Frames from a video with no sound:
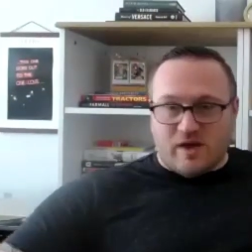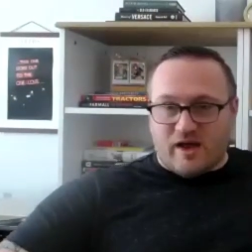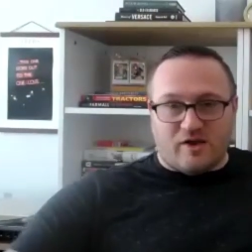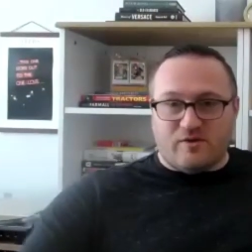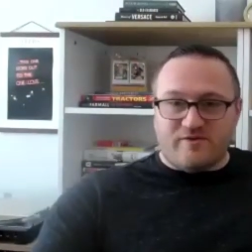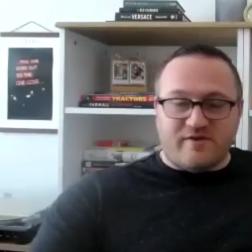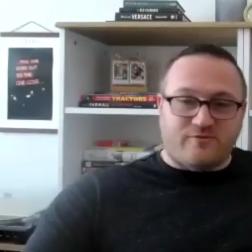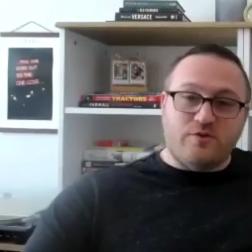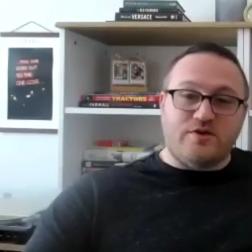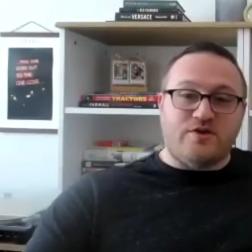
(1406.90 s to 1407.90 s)
I don't care if we have
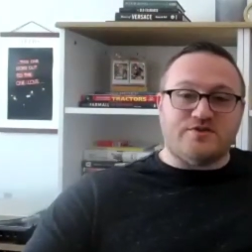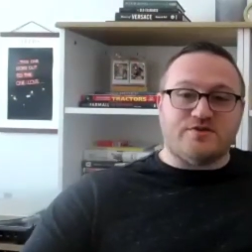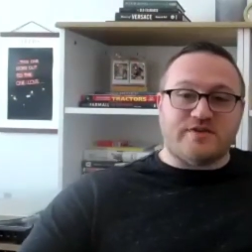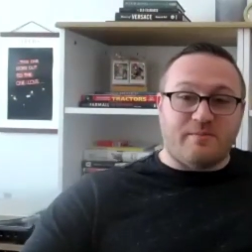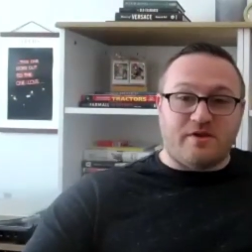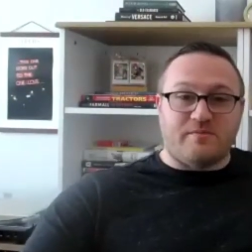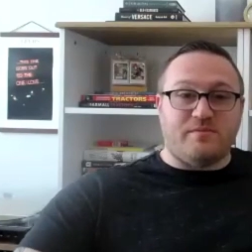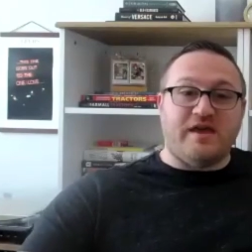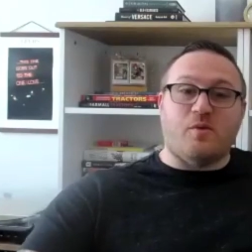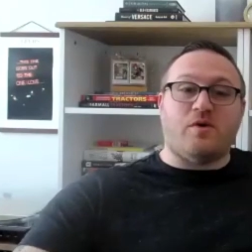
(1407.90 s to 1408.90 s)
400 users, I'm going to
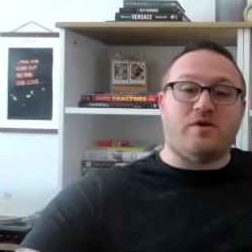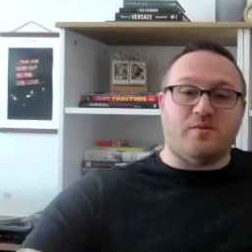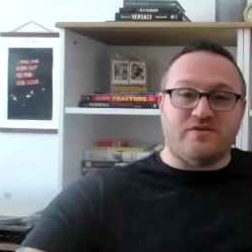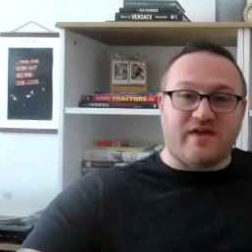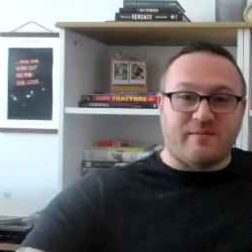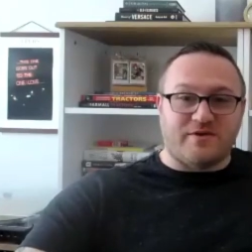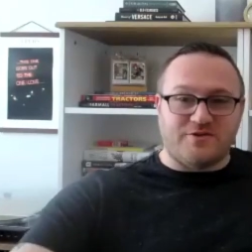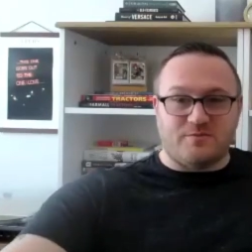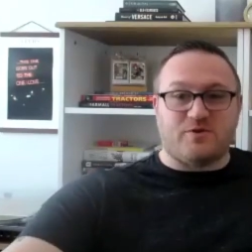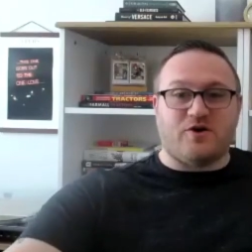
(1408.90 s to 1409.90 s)
get one-on-one time on a
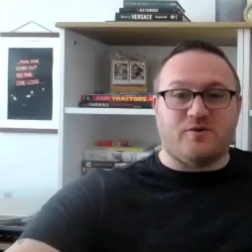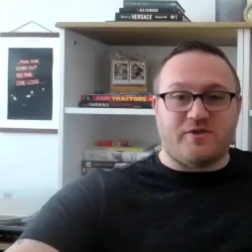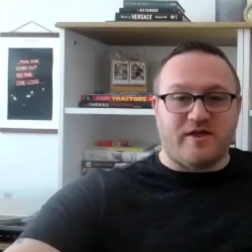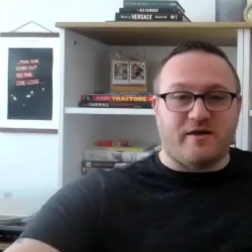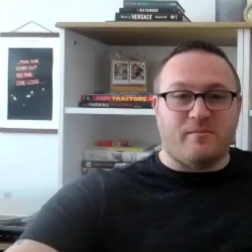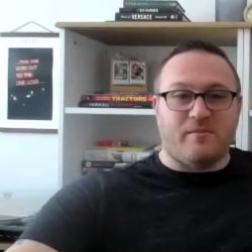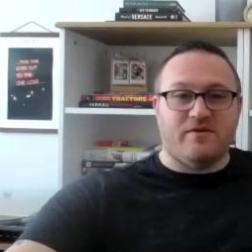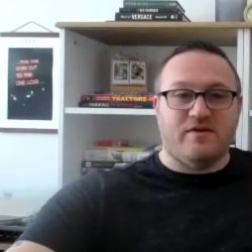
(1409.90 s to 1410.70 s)
Zoom call with them